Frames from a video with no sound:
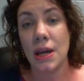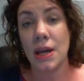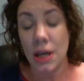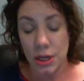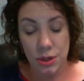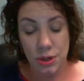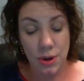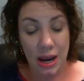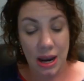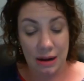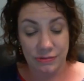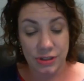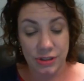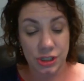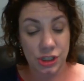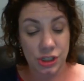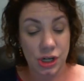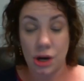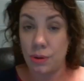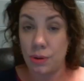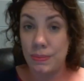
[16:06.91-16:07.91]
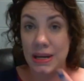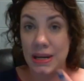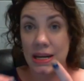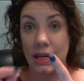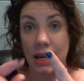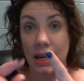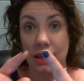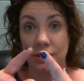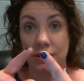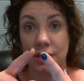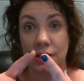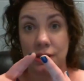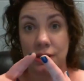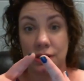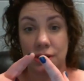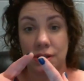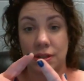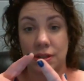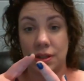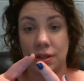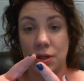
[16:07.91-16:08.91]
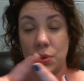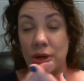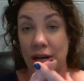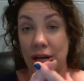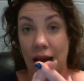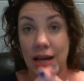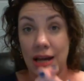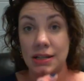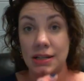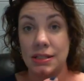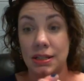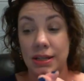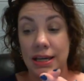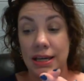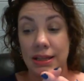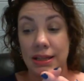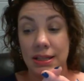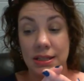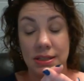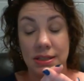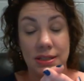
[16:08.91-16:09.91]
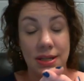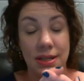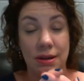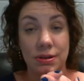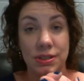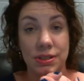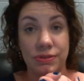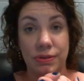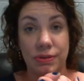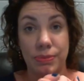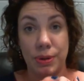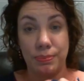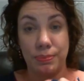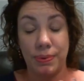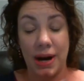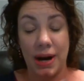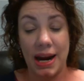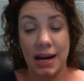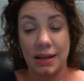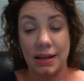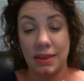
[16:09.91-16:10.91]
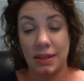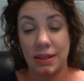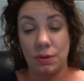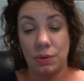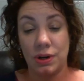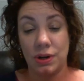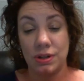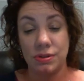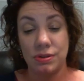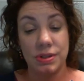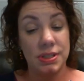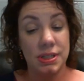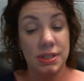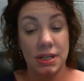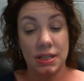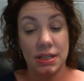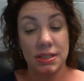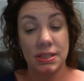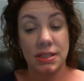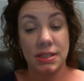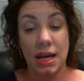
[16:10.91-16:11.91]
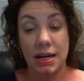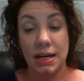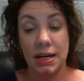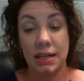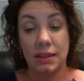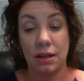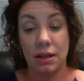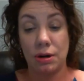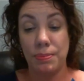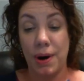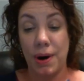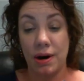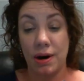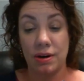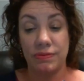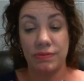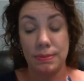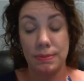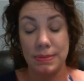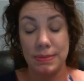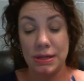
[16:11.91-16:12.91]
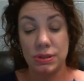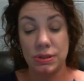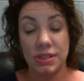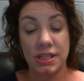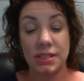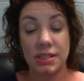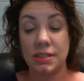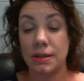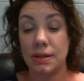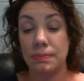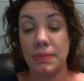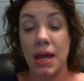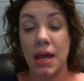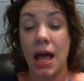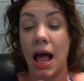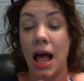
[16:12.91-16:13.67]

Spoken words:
You have to show me that you can isolate these cells from the brain that we're interested in studying that are part of the immune system,